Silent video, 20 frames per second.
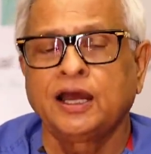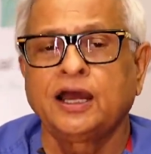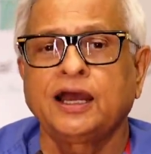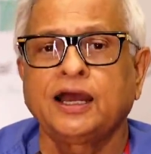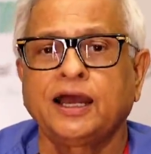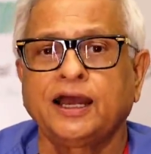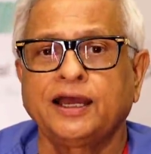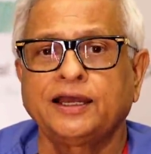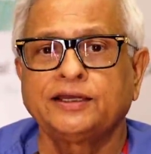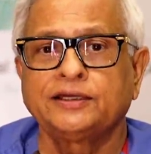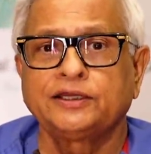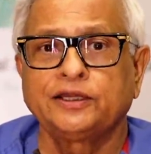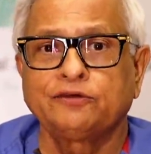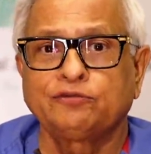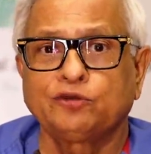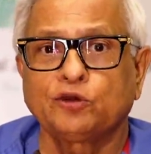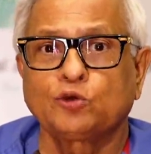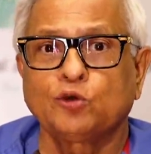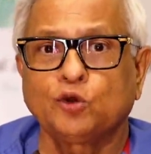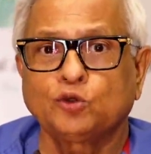And if
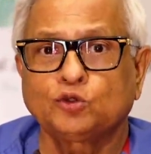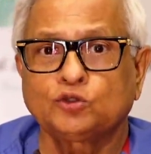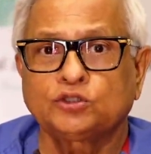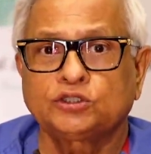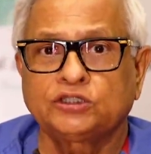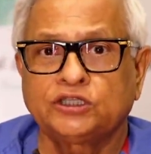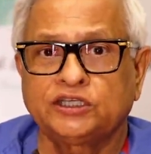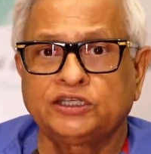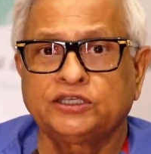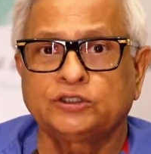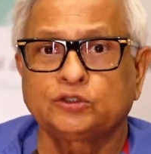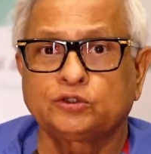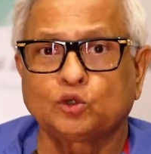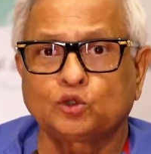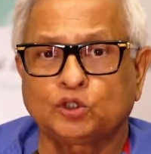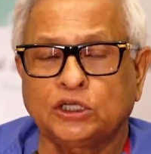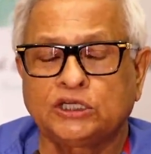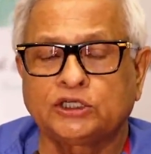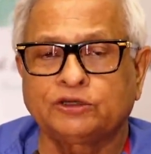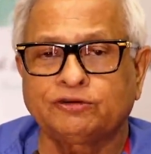you go to see,
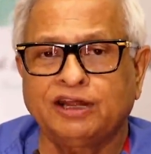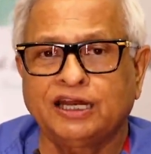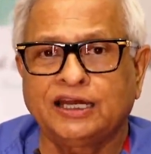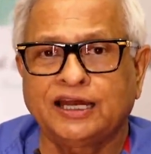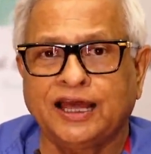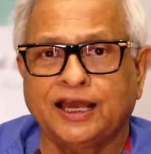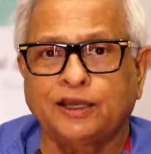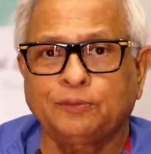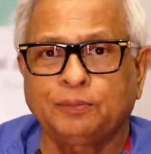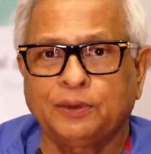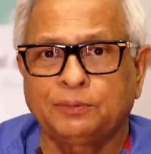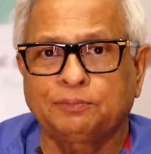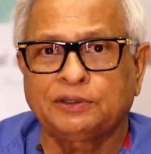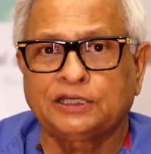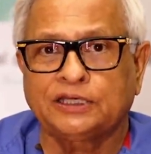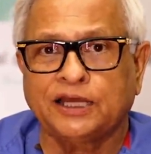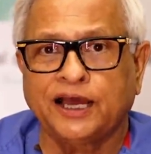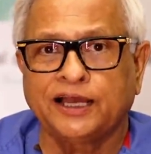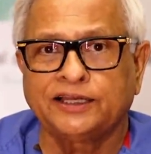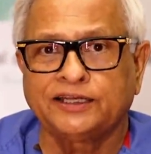total 12 lakh people
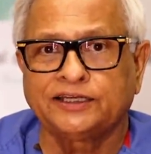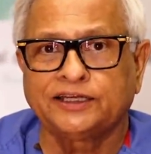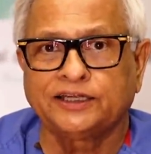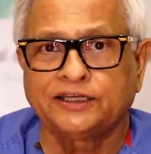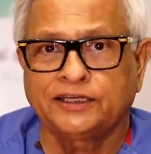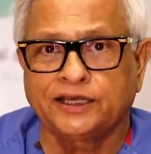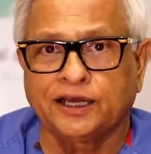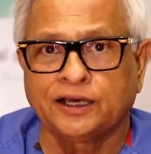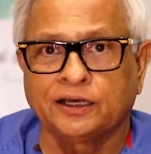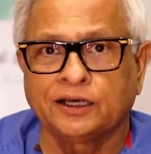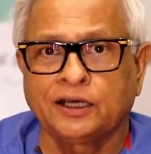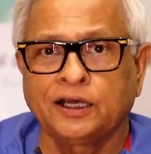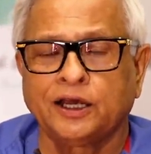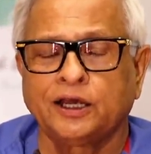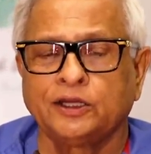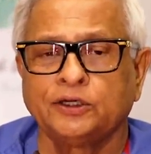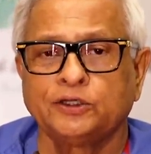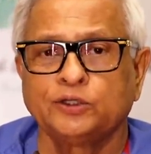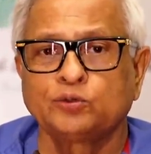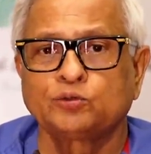die in India
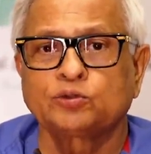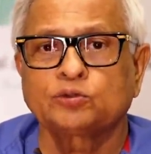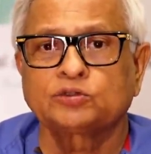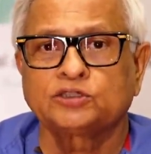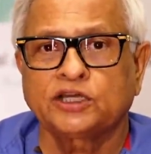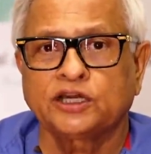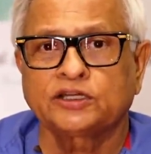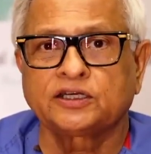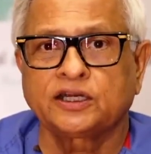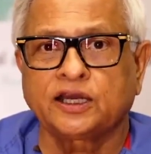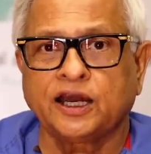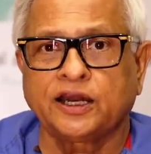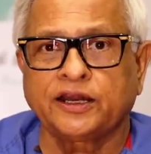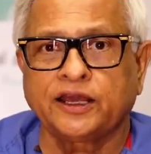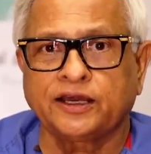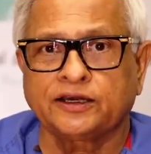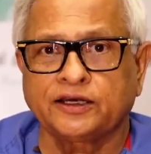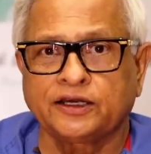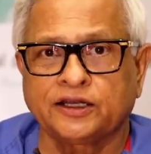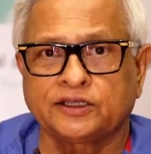due to sudden
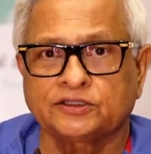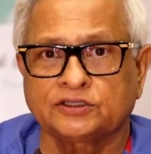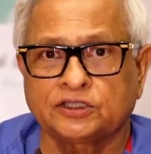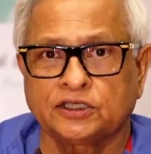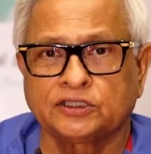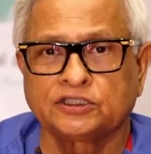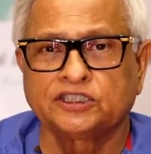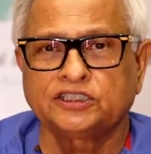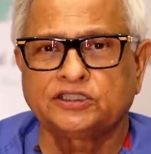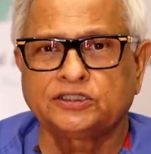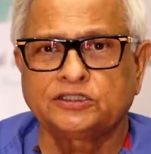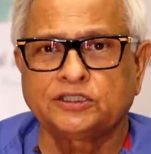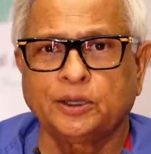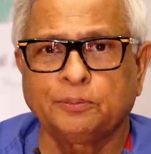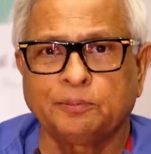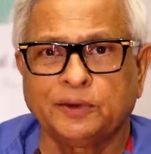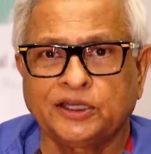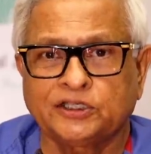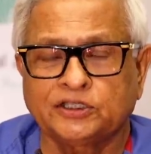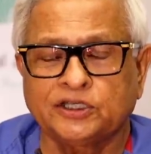cardiac arrest. This is a
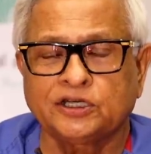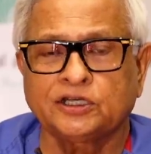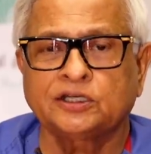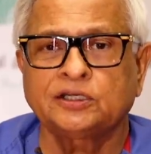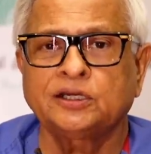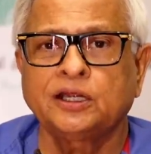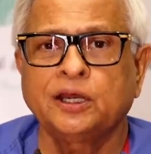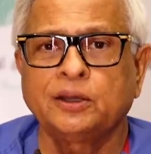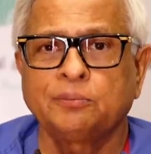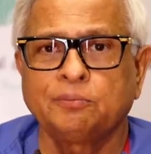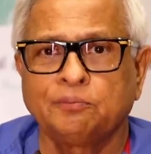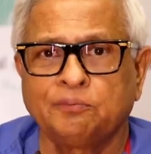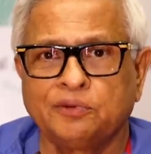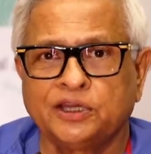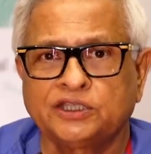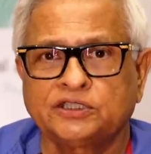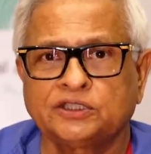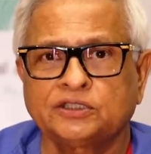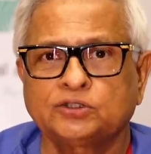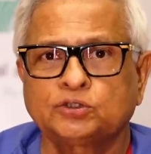major,
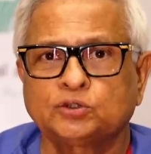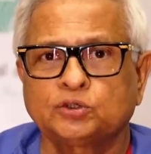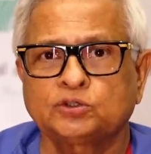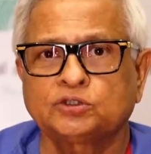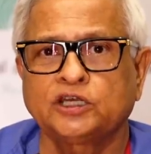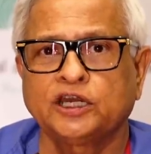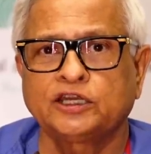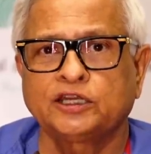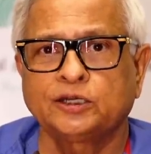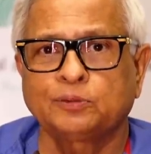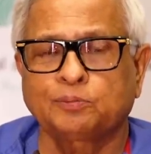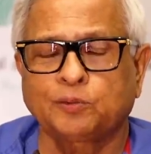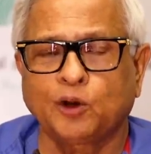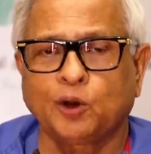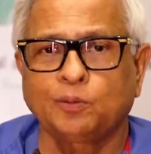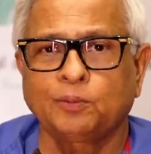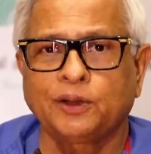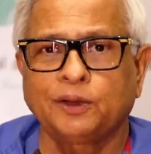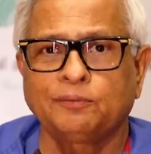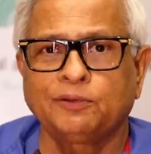major societal
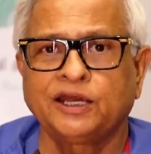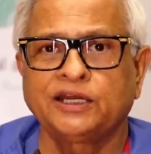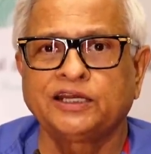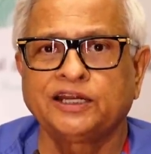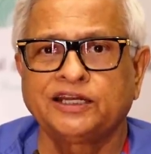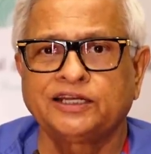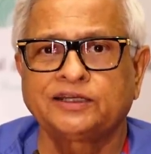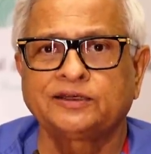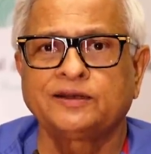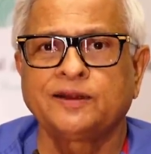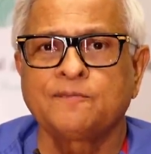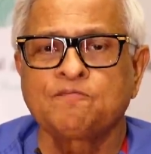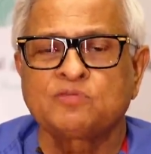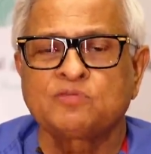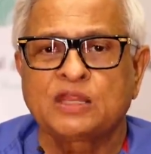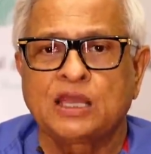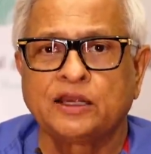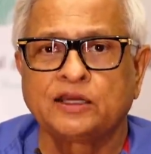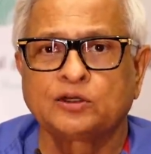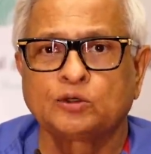problem, and
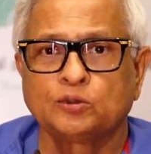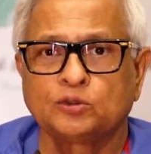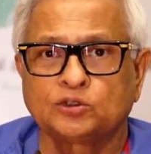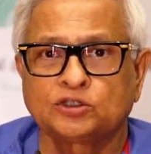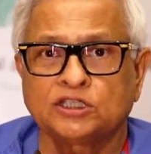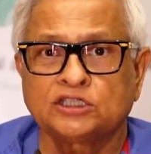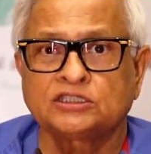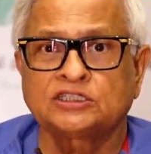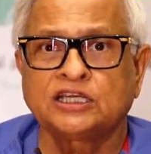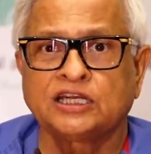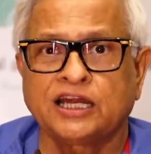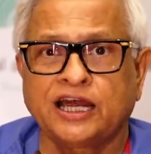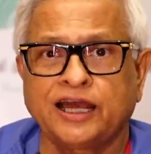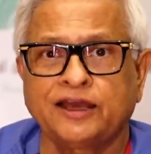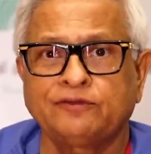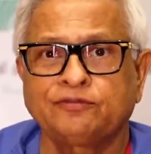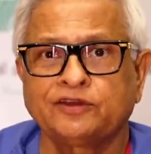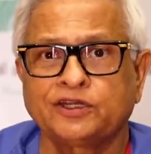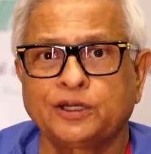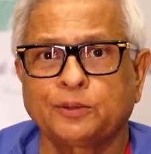it loses the
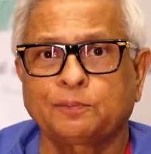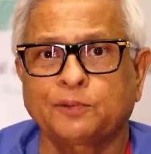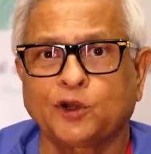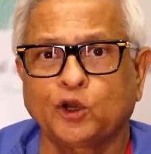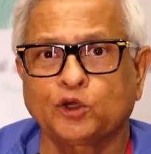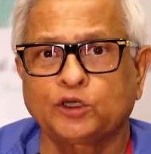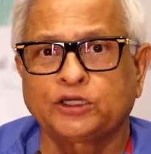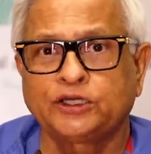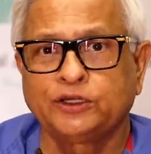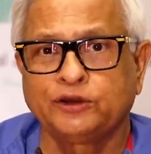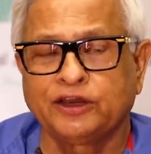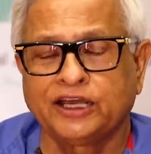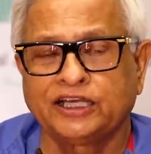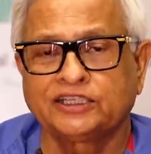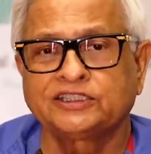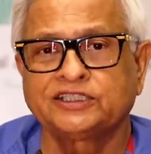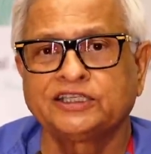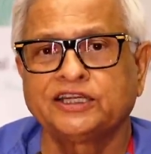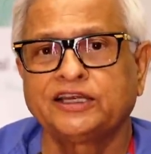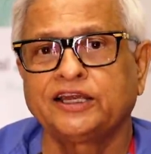life in a productive
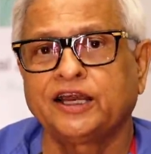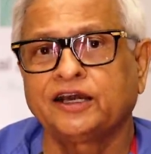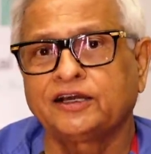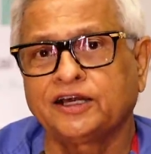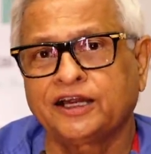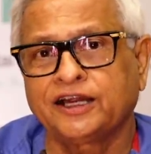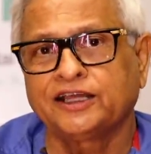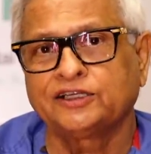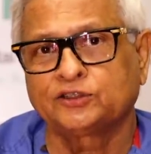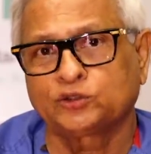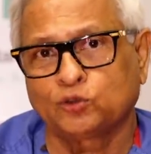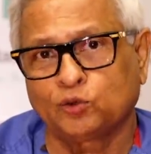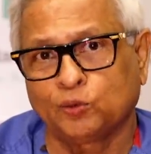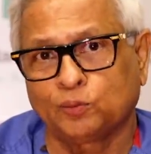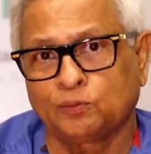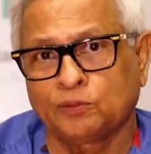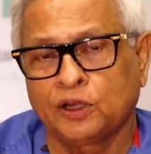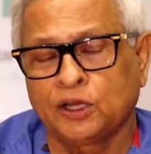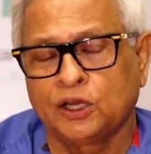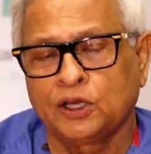age, in a younger age group.